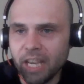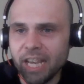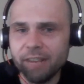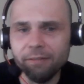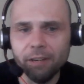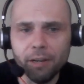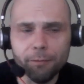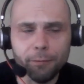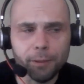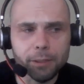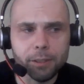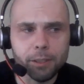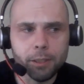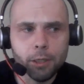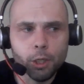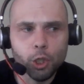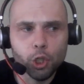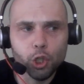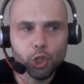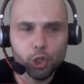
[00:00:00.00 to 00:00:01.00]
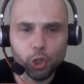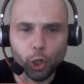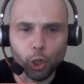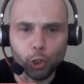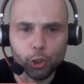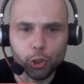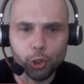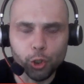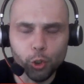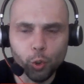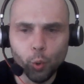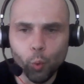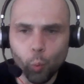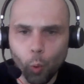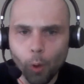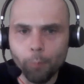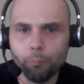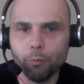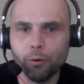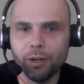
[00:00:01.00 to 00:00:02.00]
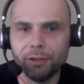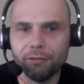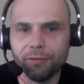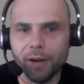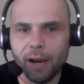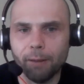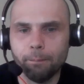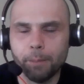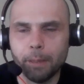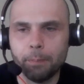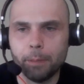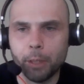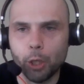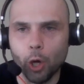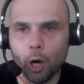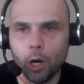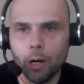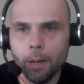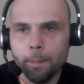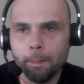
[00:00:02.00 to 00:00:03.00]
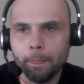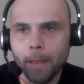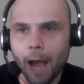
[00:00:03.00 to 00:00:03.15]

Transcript: Even if it's start two, 1.5 PPR,